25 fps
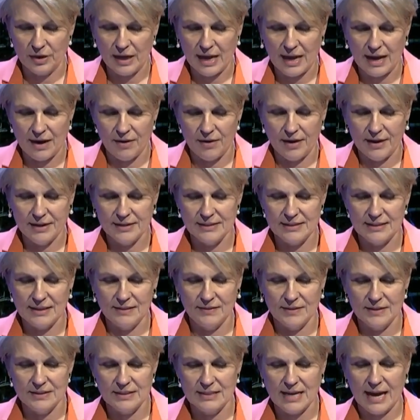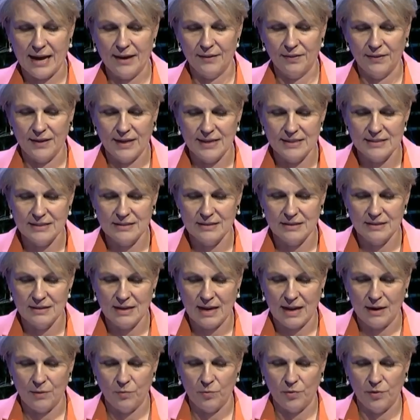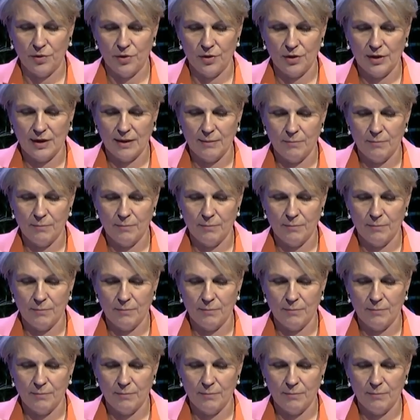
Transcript: areas in the Southeast Network